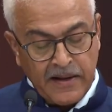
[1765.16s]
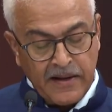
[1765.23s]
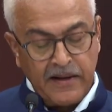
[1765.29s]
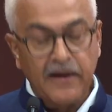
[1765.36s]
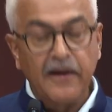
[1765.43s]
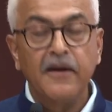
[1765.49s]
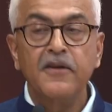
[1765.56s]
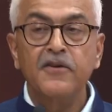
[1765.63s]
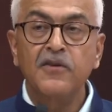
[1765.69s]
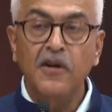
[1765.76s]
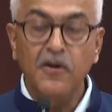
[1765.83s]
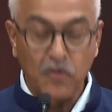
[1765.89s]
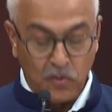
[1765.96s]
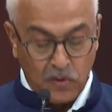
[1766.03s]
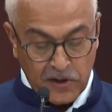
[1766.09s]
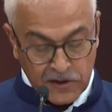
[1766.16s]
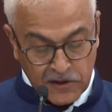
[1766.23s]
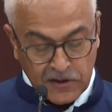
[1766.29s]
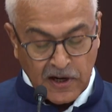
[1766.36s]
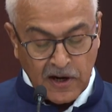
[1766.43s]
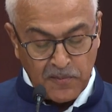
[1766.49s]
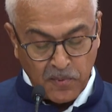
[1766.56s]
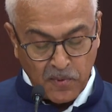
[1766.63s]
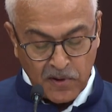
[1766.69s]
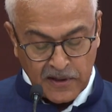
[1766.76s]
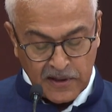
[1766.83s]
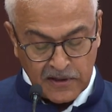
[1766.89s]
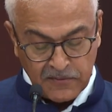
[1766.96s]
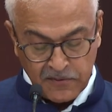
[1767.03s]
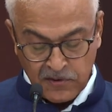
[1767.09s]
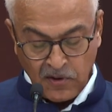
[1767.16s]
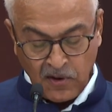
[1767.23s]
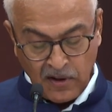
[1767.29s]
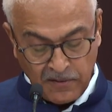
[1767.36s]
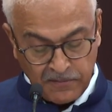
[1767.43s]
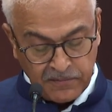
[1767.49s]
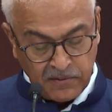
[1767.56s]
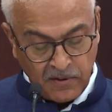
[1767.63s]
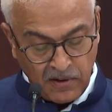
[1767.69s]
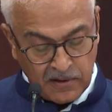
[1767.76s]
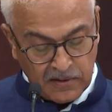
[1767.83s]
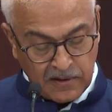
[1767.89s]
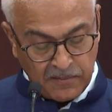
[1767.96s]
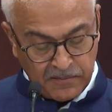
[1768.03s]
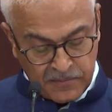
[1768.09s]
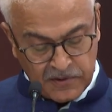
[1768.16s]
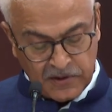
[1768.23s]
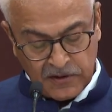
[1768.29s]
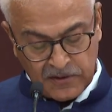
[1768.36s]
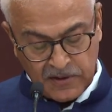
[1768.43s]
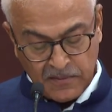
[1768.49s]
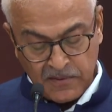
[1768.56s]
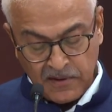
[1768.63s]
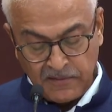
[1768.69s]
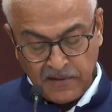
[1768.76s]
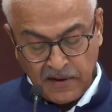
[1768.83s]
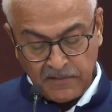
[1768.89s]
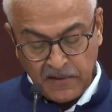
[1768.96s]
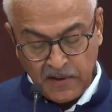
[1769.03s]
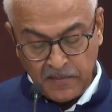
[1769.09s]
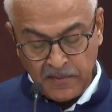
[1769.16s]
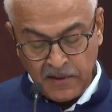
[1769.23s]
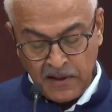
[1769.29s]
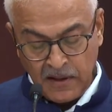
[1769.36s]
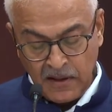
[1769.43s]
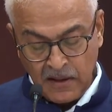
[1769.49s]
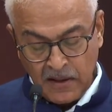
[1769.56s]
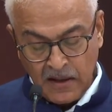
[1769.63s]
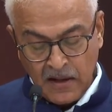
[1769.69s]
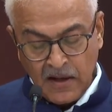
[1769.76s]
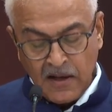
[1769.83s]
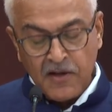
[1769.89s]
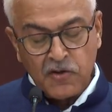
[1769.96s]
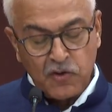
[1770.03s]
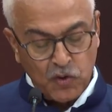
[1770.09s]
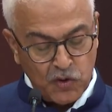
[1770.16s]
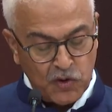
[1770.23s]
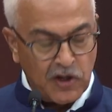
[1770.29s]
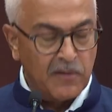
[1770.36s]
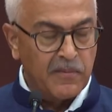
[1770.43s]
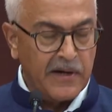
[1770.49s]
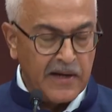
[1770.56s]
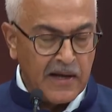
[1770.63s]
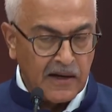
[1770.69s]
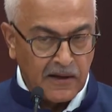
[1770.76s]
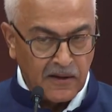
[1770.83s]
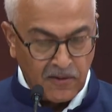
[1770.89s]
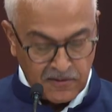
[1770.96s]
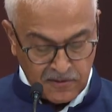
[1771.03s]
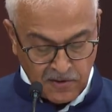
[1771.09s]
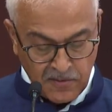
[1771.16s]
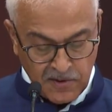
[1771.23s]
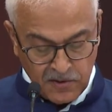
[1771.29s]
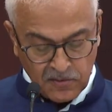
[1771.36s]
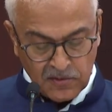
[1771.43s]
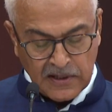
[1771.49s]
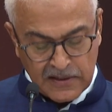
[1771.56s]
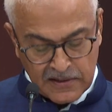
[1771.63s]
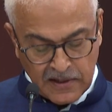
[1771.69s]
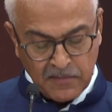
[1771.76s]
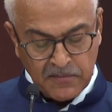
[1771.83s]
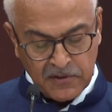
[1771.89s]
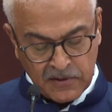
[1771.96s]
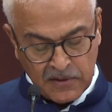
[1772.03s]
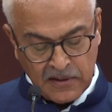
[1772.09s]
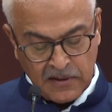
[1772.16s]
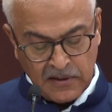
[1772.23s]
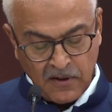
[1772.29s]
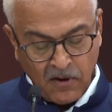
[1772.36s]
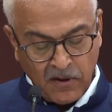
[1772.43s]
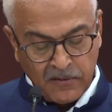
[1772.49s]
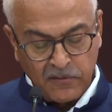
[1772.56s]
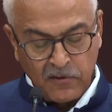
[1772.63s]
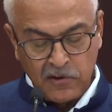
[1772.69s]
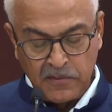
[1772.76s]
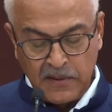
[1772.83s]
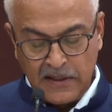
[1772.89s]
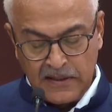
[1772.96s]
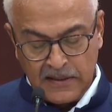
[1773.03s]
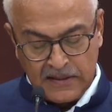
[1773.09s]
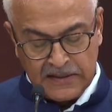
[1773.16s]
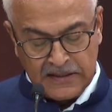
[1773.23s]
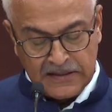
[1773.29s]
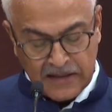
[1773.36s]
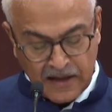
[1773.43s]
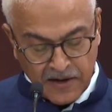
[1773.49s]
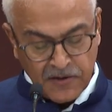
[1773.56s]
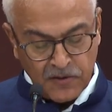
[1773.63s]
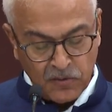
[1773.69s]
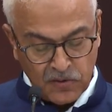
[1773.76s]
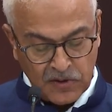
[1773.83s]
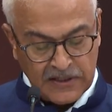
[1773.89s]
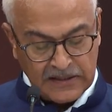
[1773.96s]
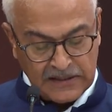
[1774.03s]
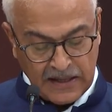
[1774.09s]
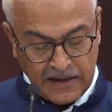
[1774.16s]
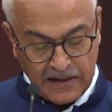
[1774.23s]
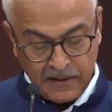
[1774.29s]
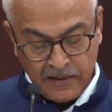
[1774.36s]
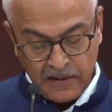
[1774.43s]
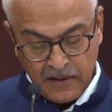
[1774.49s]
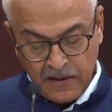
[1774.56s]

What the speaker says: In addition to digital portals which all the systems have developed, social media can also be used, and some law enforcement agencies are using that.